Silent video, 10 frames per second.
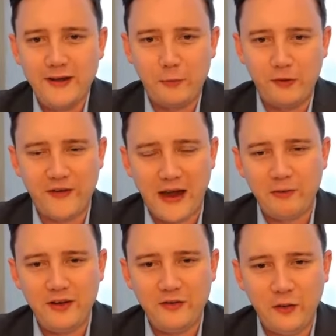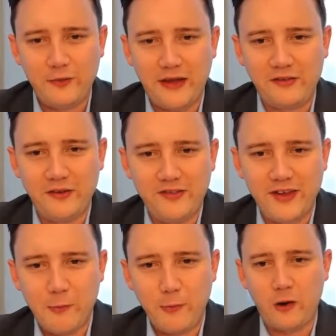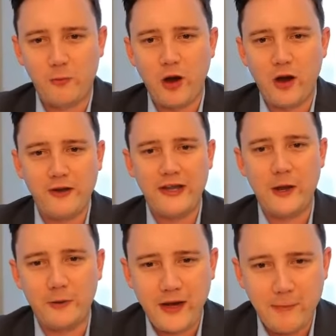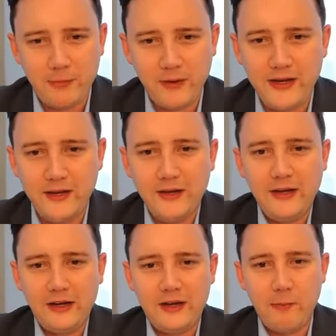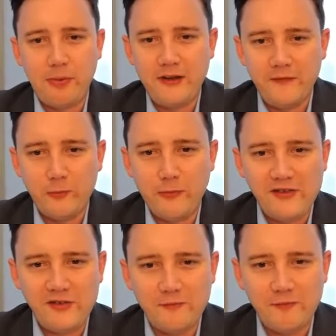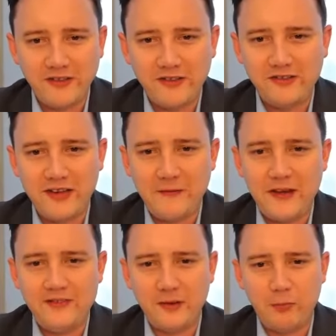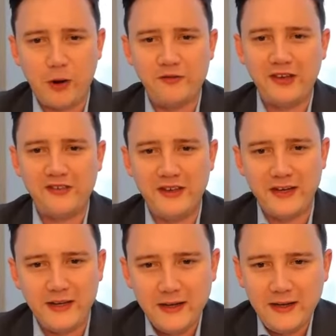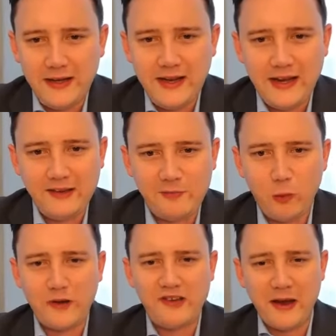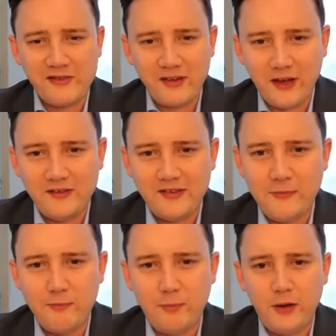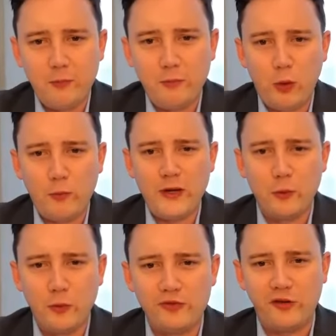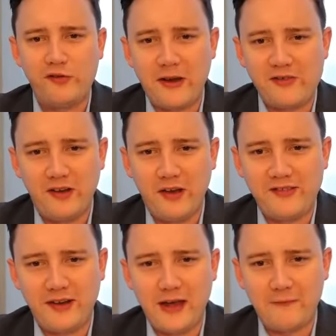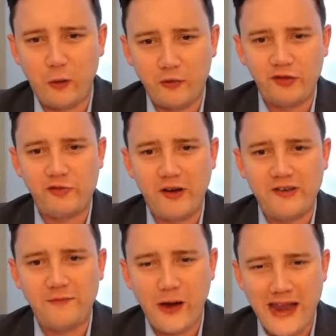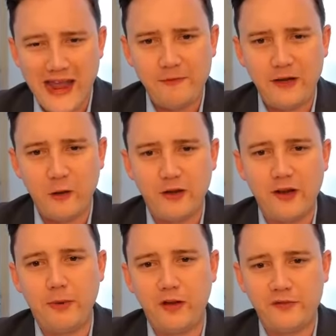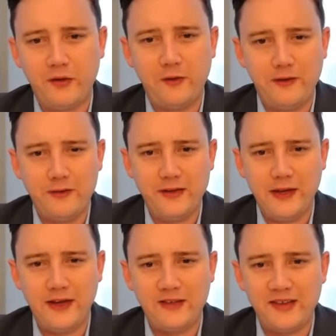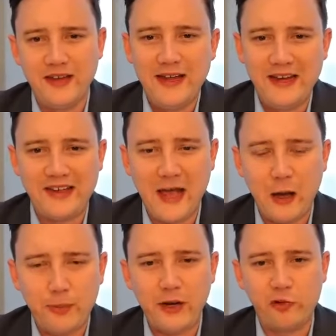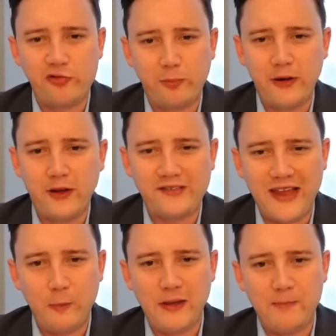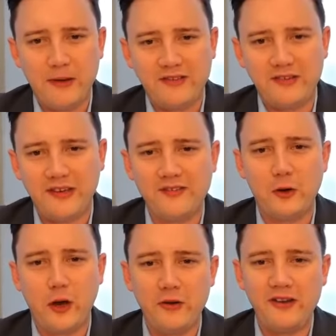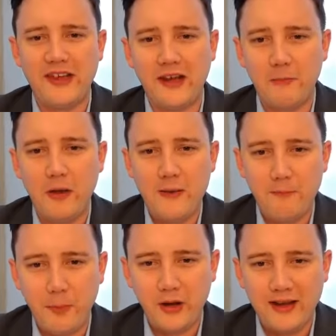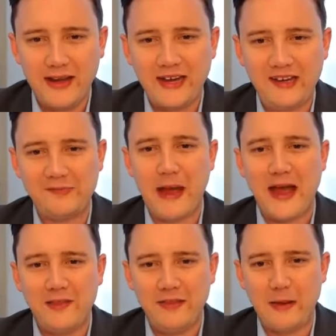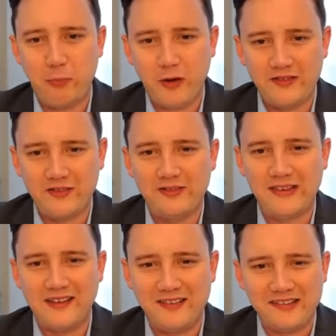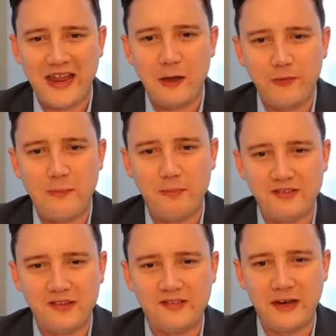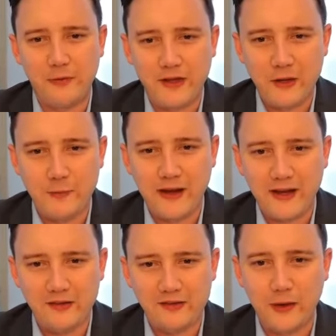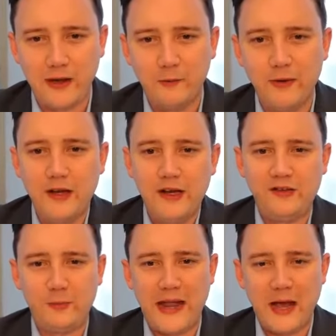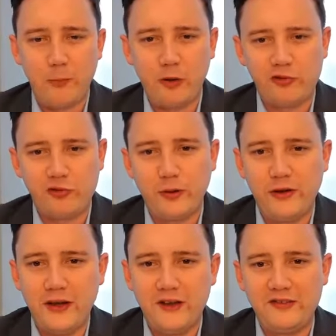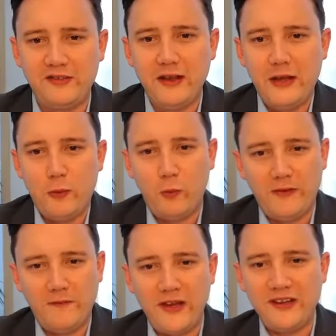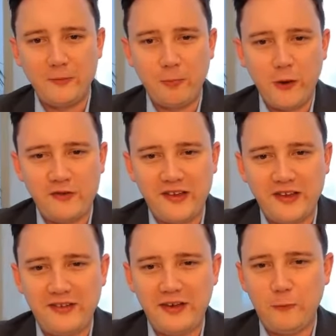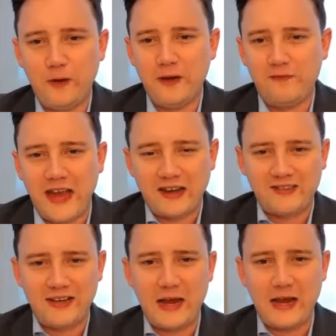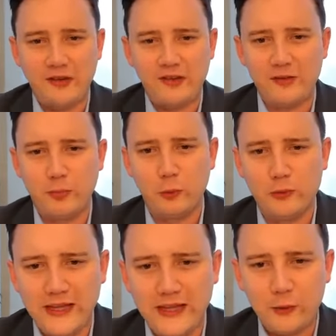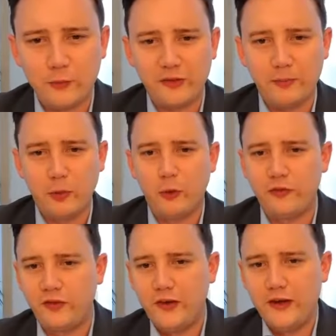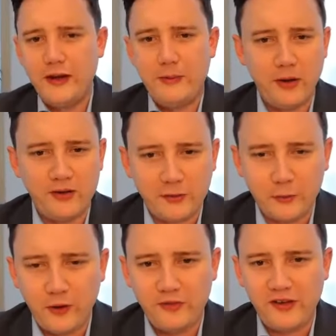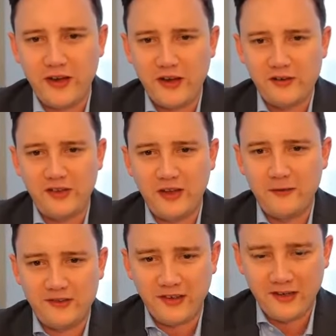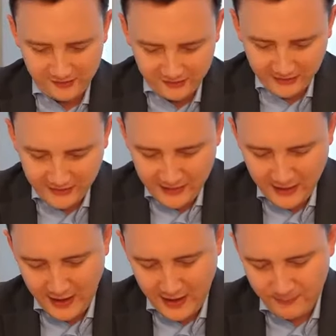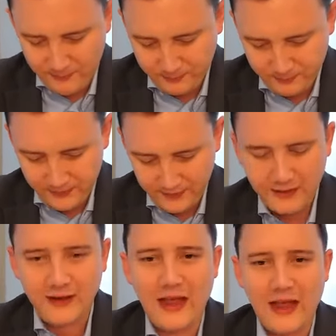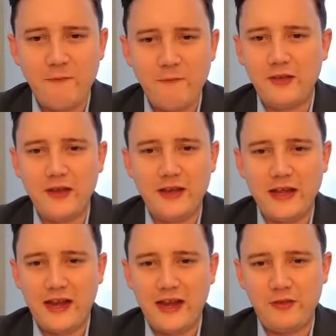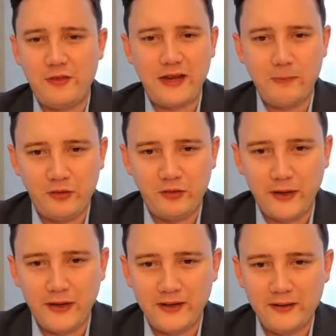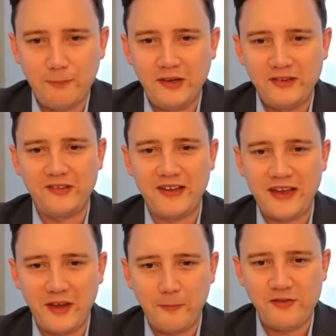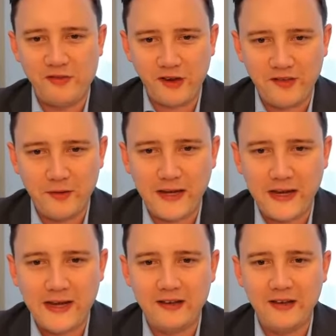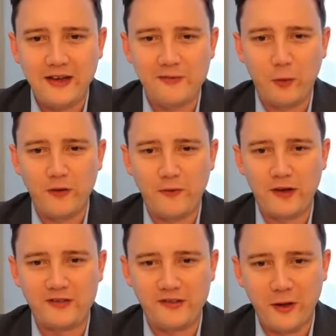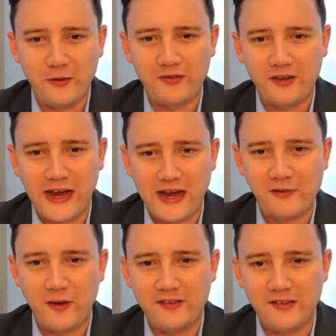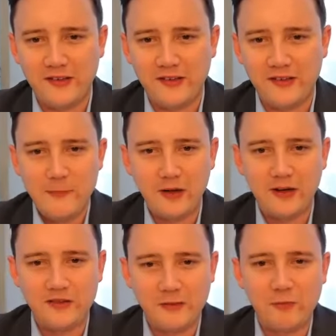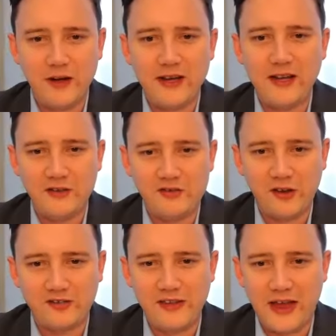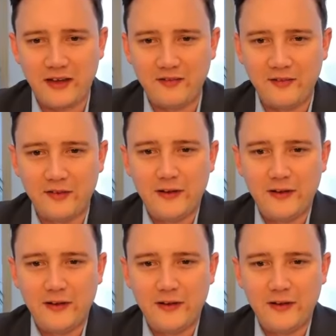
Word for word: was founded in 2010. We are a privately owned company company formation, residency visa processing is what we specialize in. But what we also specialize and have concentrated very heavily on in the past few years is helping entrepreneurs, helping businesses not only set up, but expand their presence and scale their business here in the UAE as well. So we help entrepreneurs with visa processing, with tax and accounting support, legal support, personal concierge services. Um, everything and everything in between. Business setup is just the beginning. It's one of our slogans and catchphrases because it really is just that.